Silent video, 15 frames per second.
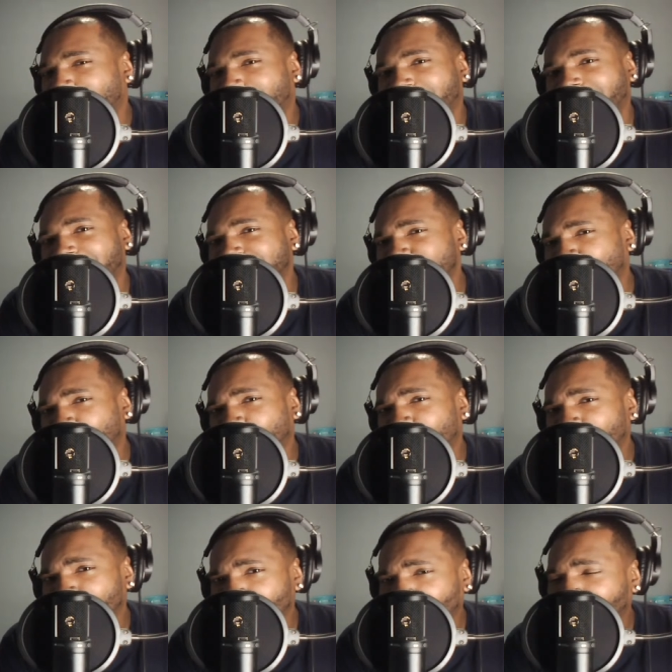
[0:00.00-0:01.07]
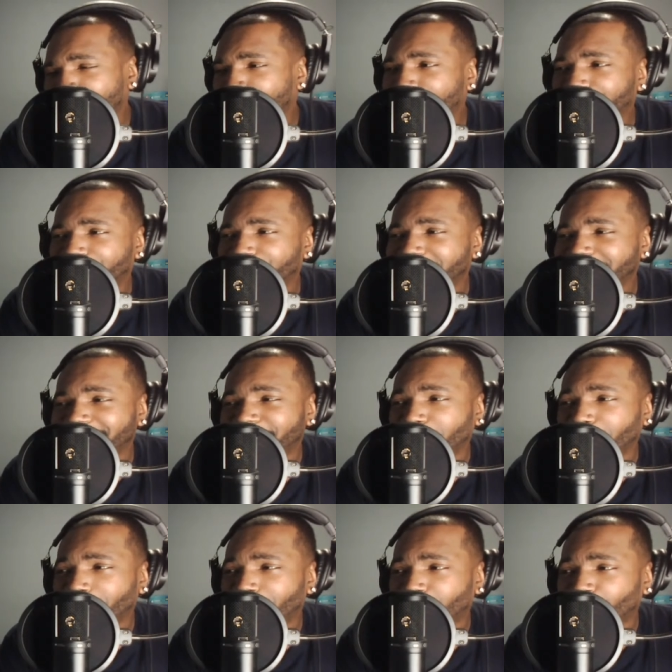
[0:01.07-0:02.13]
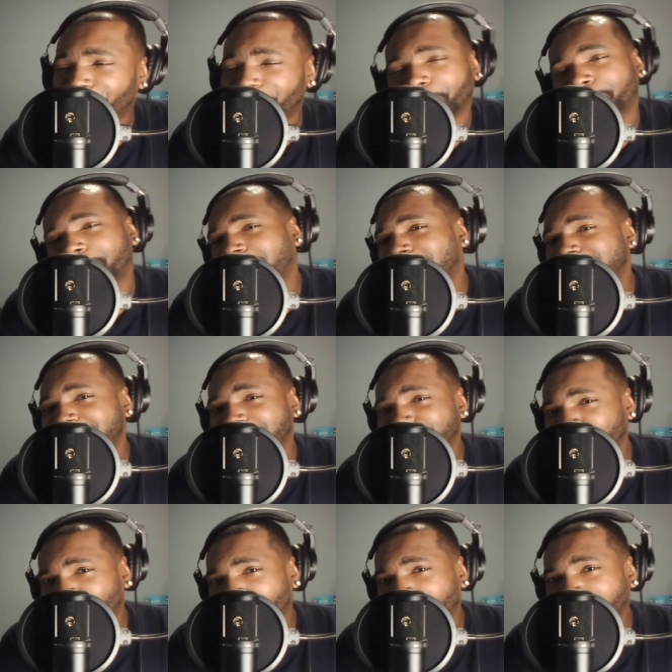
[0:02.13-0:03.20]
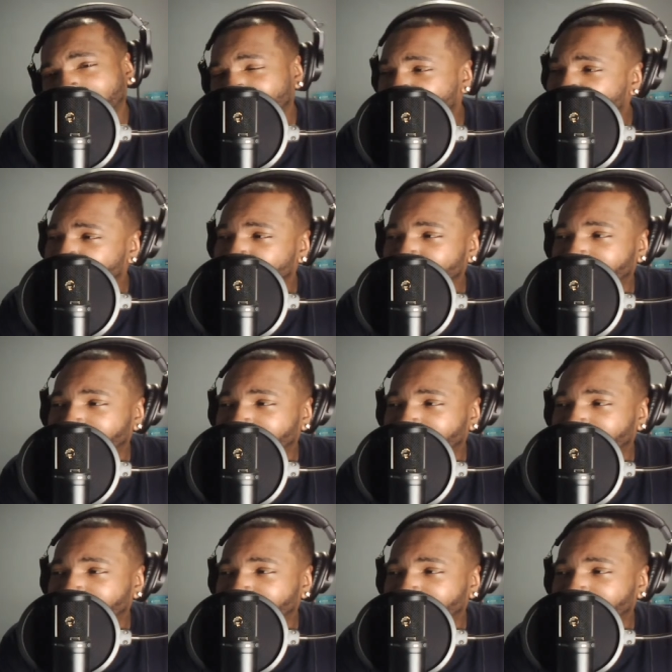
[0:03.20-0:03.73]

pass hold more merit than a boarding pass that's on my phone